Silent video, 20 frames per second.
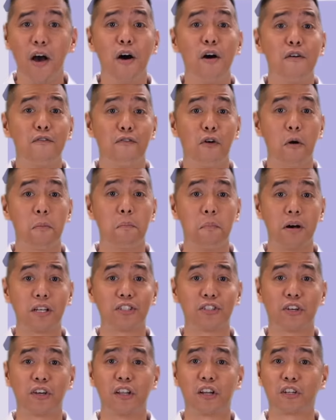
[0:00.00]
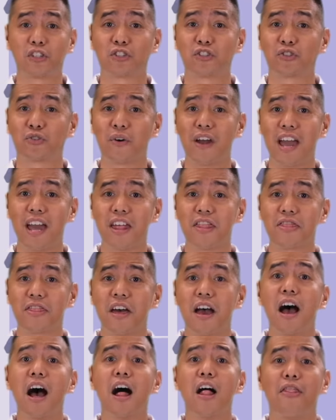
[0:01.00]
For muscular strength,
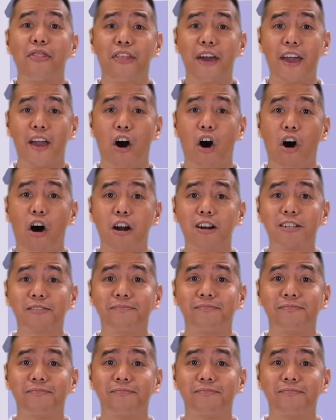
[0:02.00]
they are